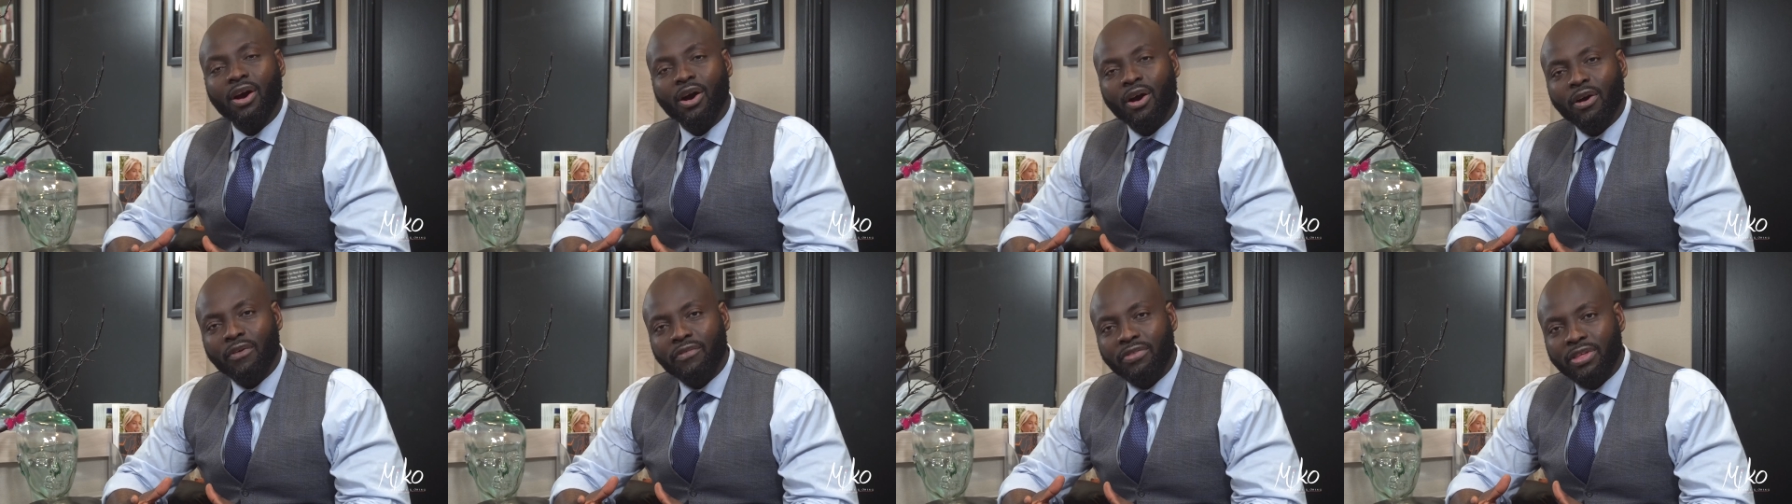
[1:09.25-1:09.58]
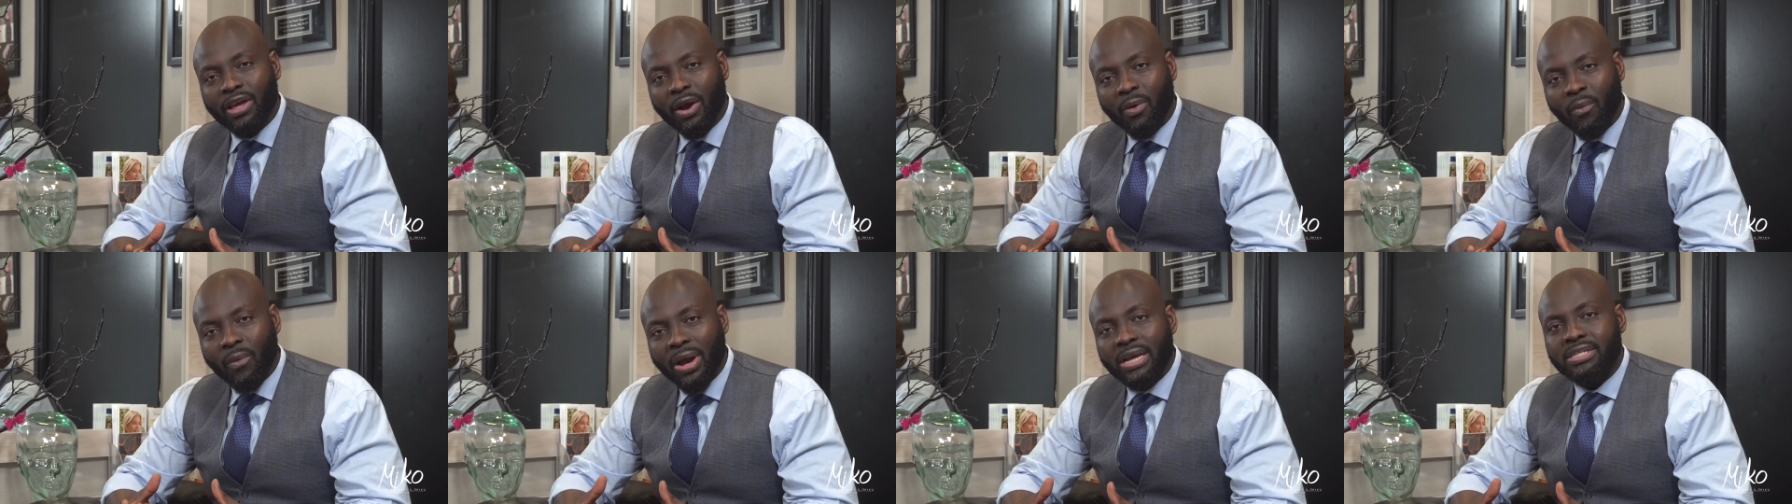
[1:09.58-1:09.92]
of
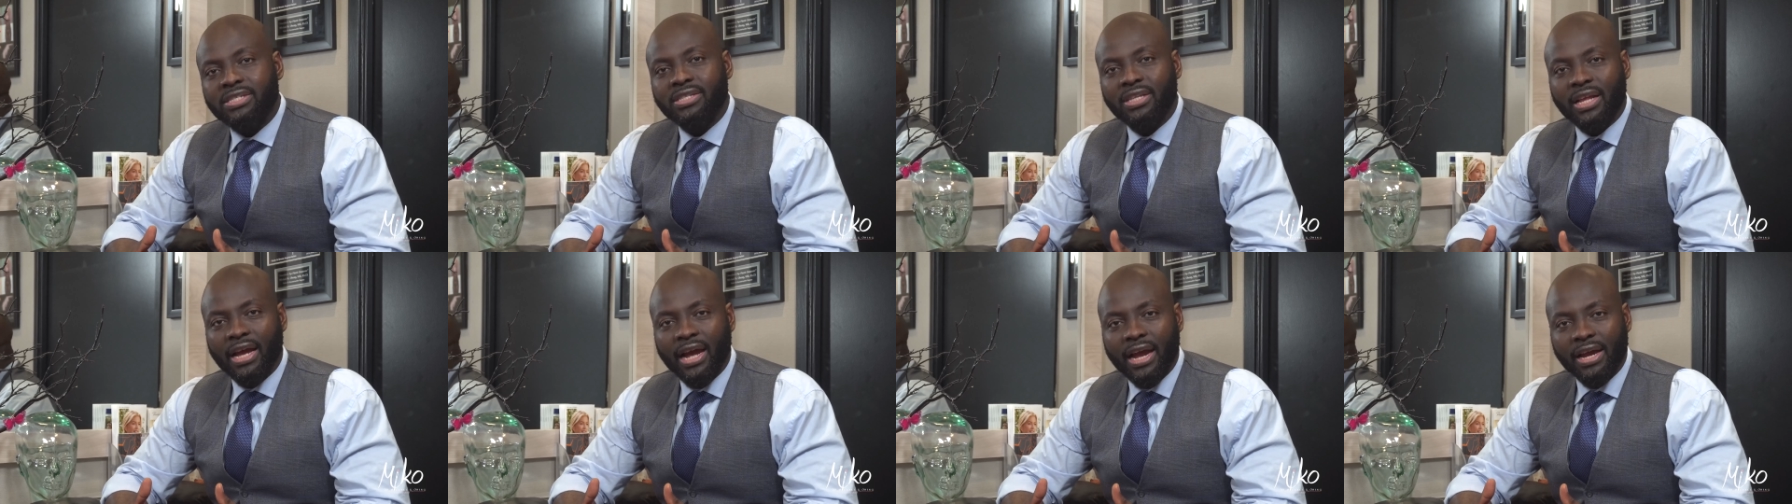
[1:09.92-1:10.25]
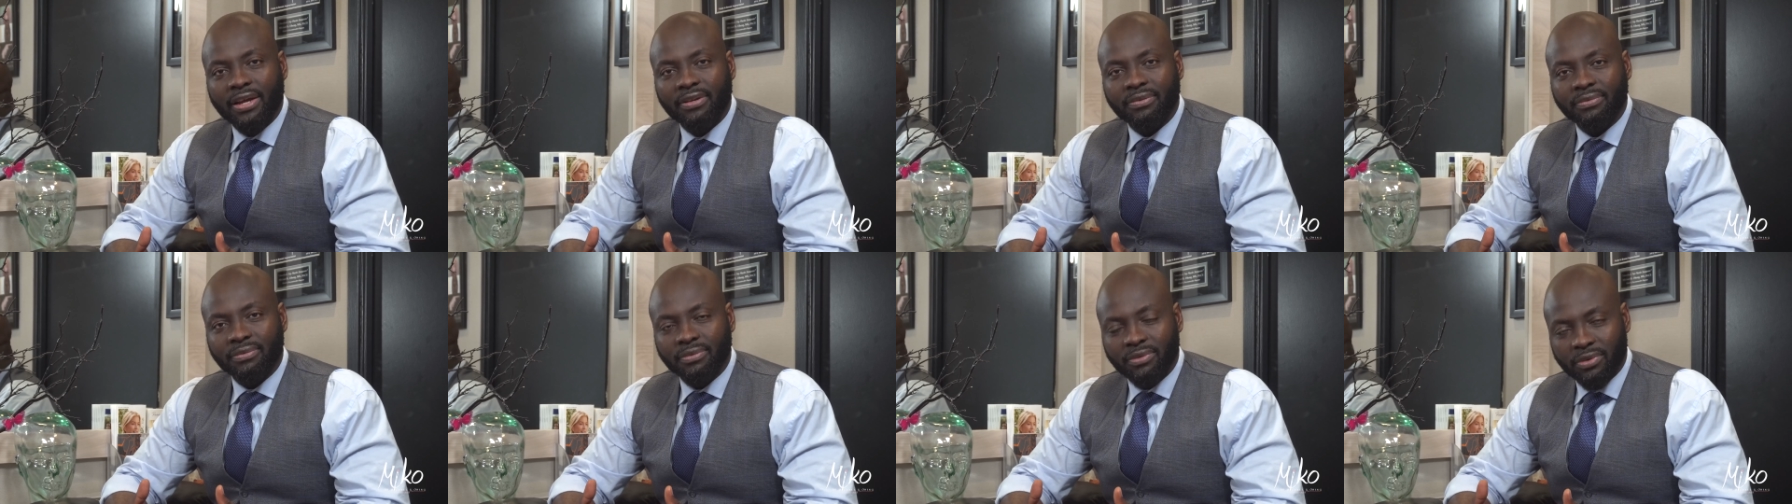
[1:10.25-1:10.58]
their
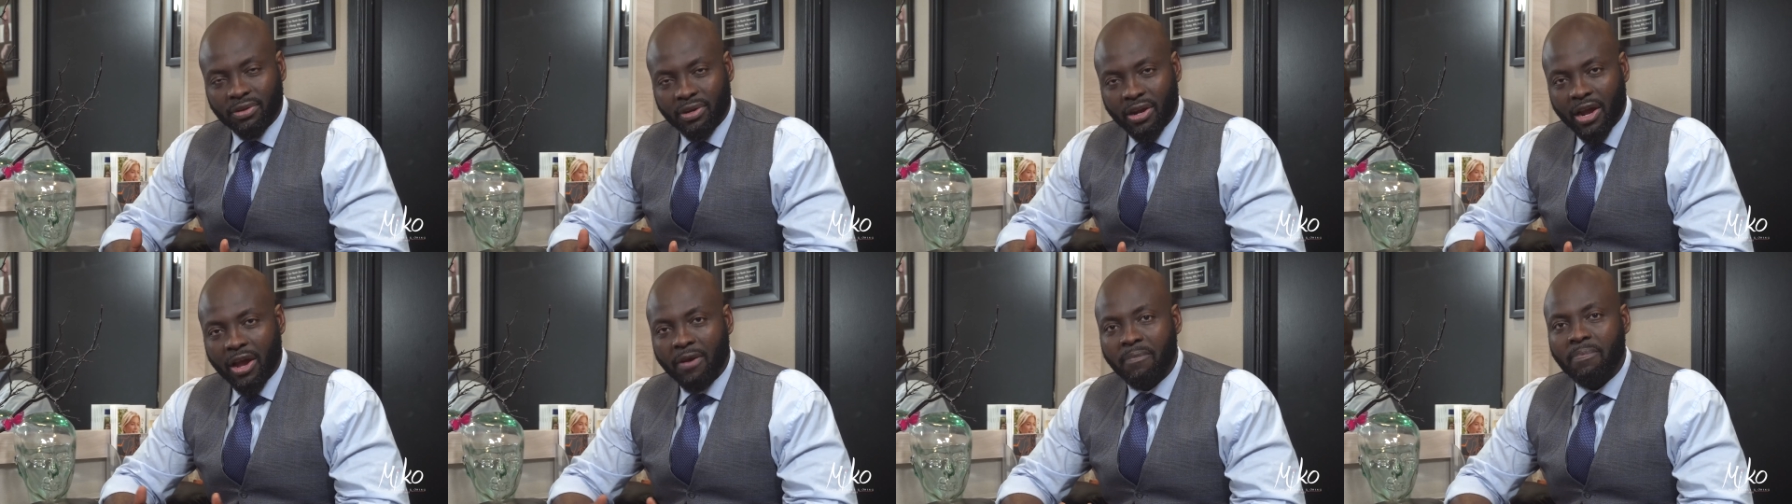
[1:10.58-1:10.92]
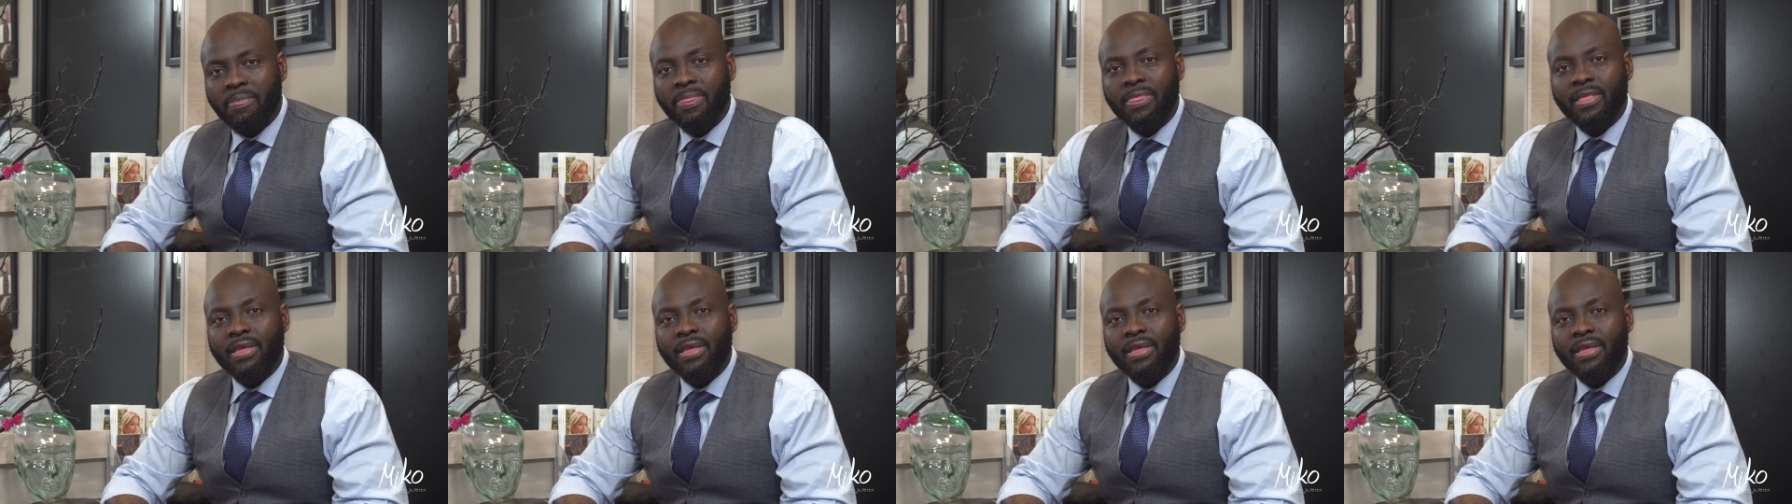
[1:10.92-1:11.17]
waistline, okay?